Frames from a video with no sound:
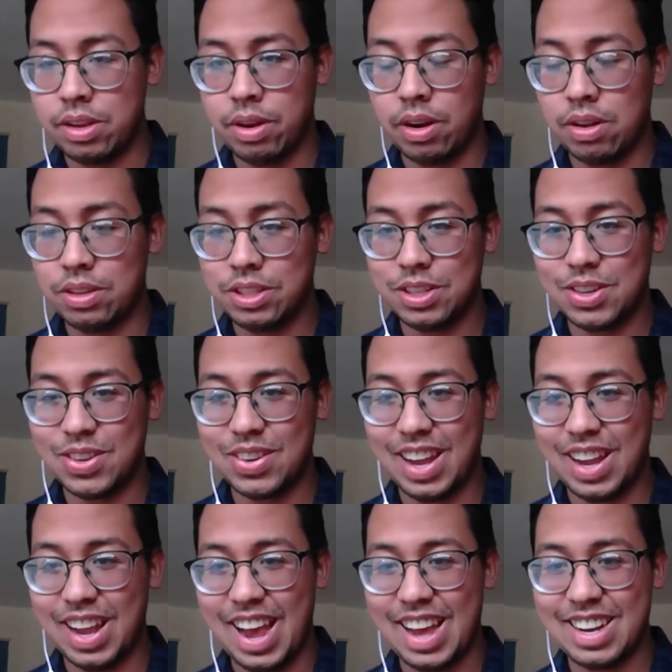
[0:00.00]
can also
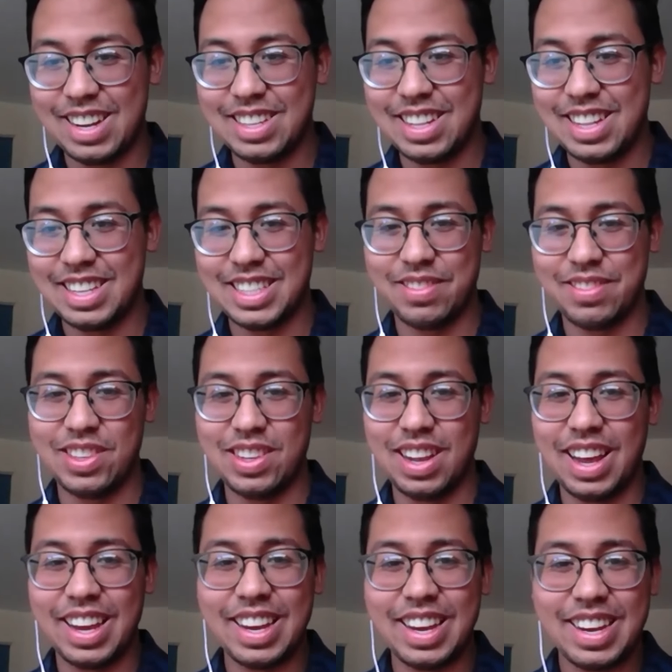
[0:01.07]
add into this if you'd
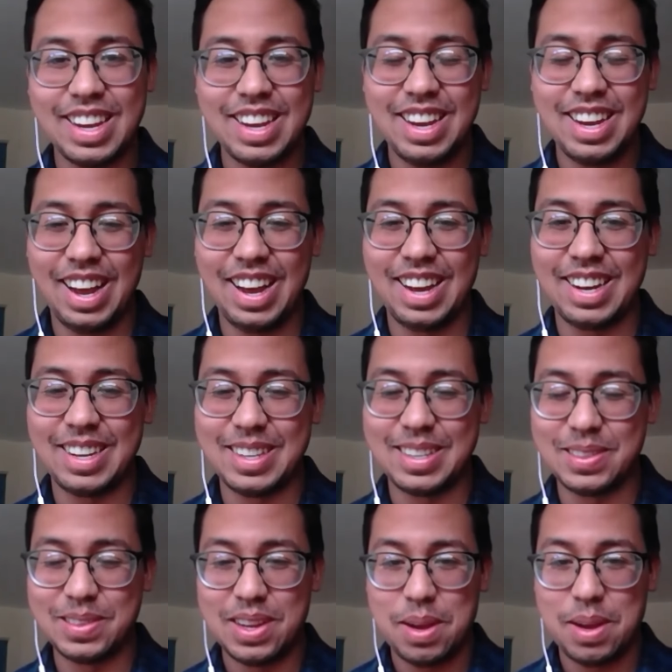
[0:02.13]
like. But
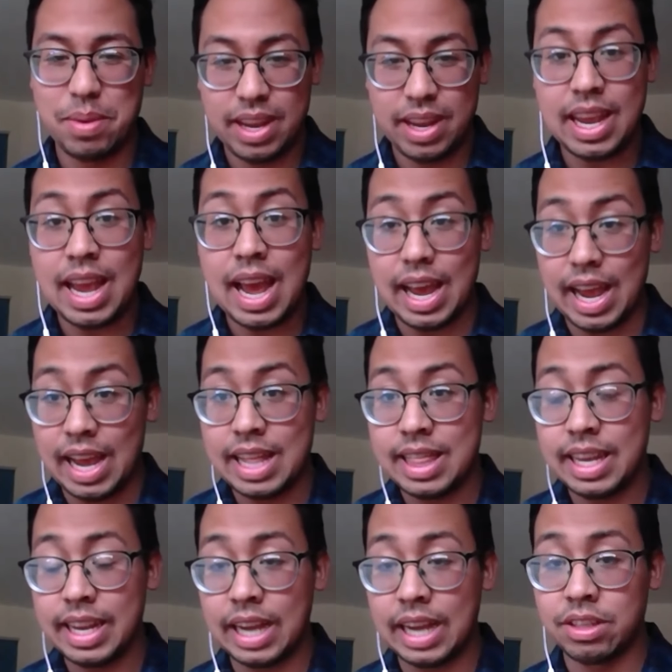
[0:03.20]
yeah, I
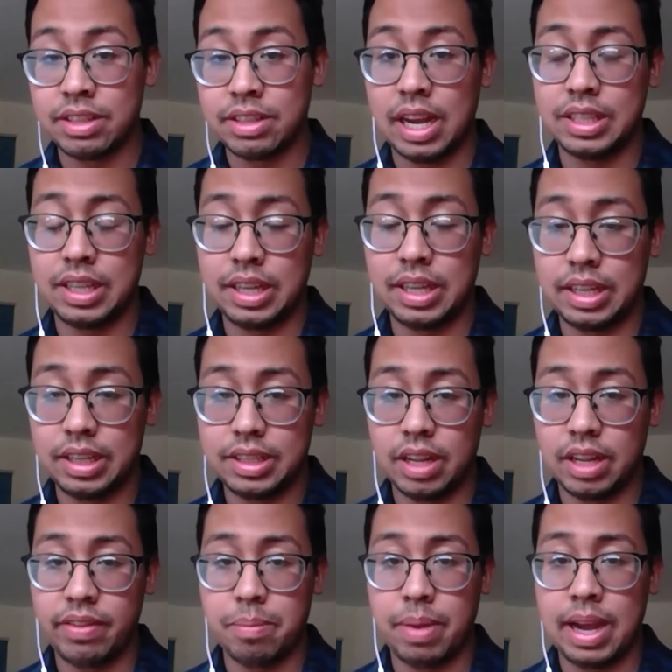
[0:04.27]
think exercising
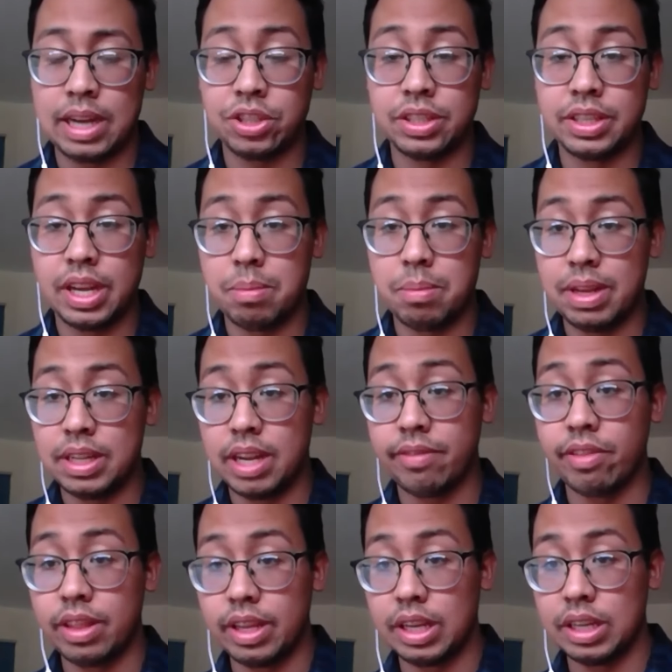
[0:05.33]
self-compassion can mean
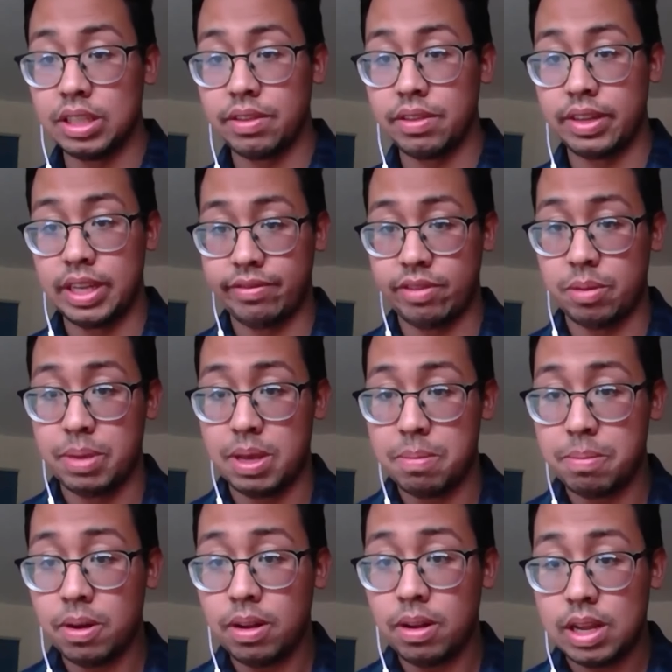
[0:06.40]
different things for different
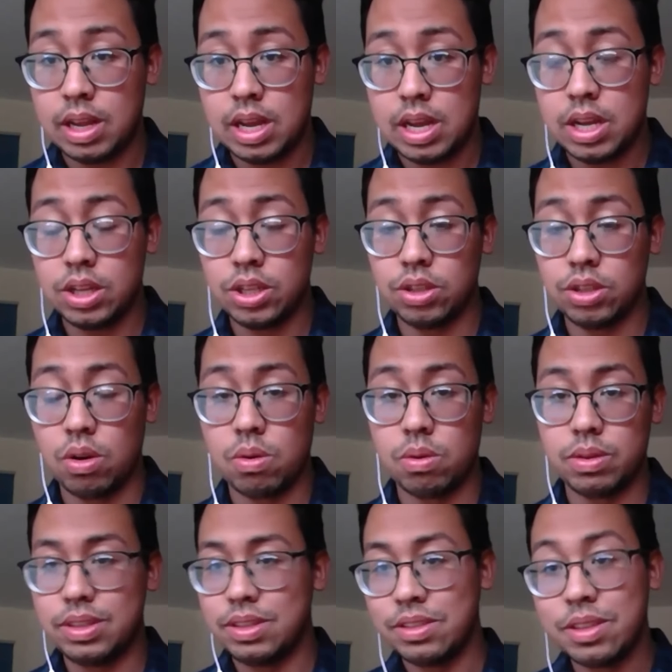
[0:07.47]
people. So
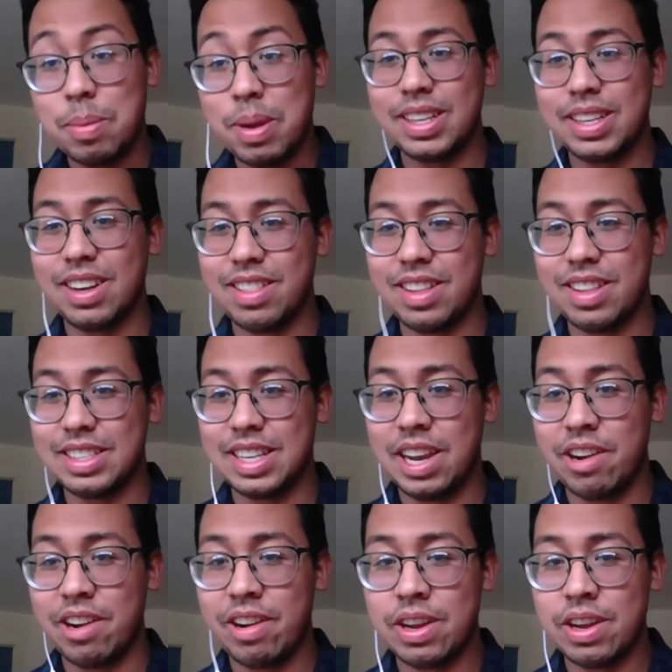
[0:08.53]
depending on the
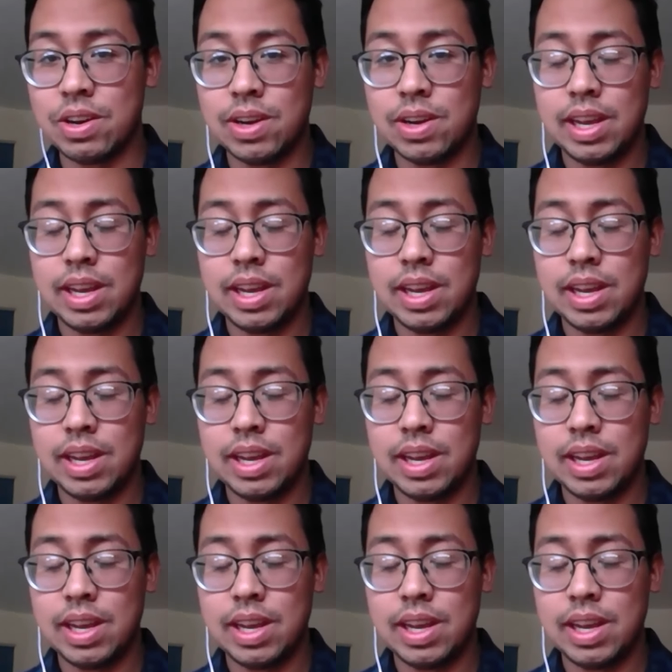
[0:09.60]
scenario,